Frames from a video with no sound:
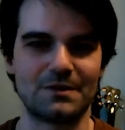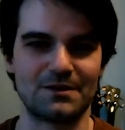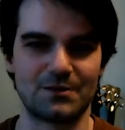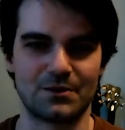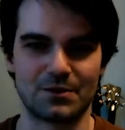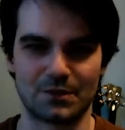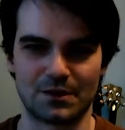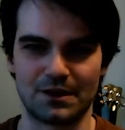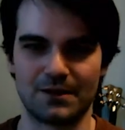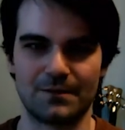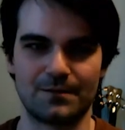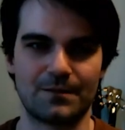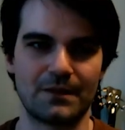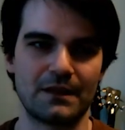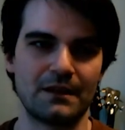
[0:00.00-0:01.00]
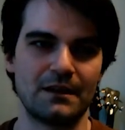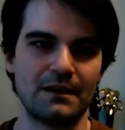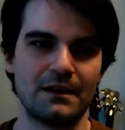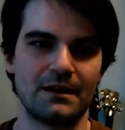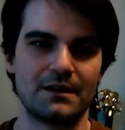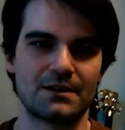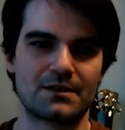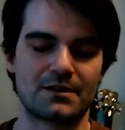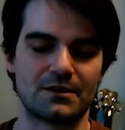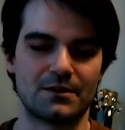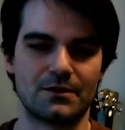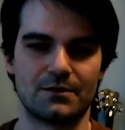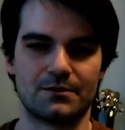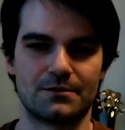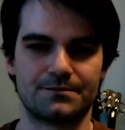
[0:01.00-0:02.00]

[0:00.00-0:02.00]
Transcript: tutorial. So